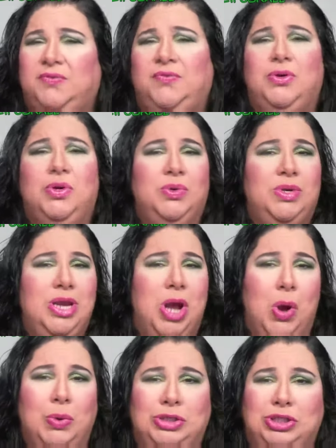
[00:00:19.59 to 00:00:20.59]
food
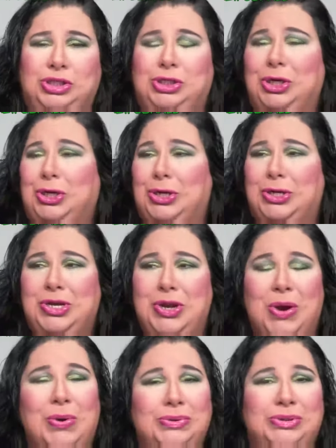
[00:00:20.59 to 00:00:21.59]
no sugar
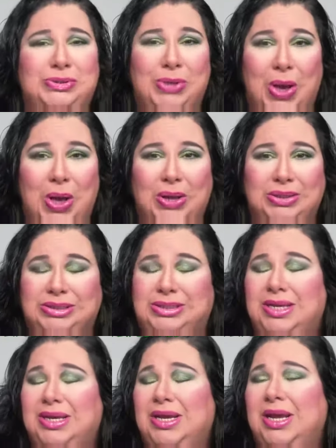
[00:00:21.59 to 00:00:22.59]
no salt
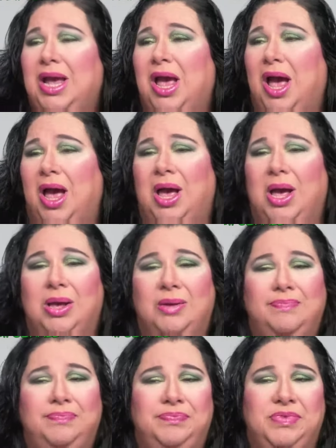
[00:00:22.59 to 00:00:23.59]

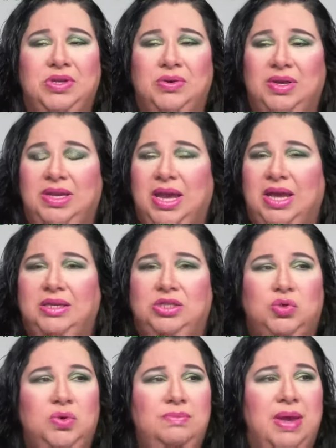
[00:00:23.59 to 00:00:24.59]
um, you know again
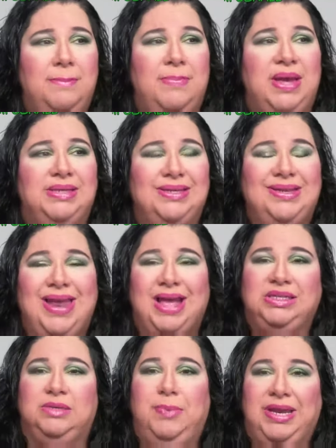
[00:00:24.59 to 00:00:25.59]
doing my best
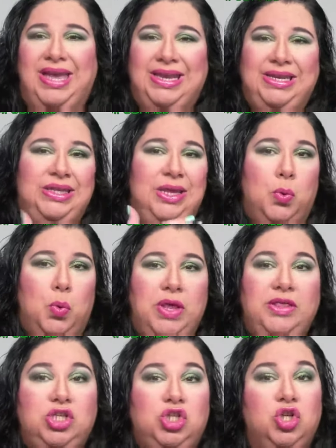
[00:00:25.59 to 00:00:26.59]
not to pick anything
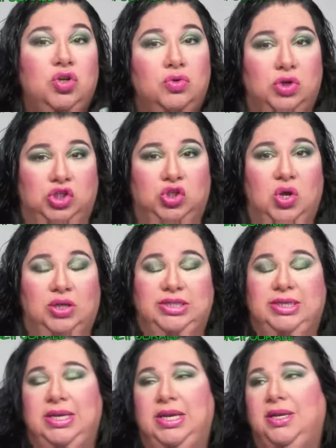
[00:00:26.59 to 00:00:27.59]
with sugar or salt
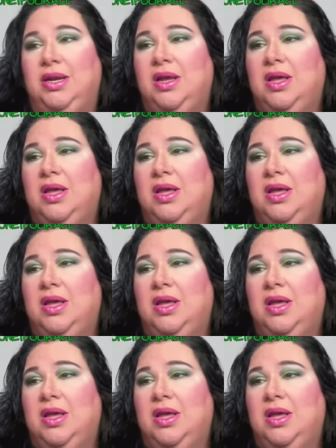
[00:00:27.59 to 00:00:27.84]
in it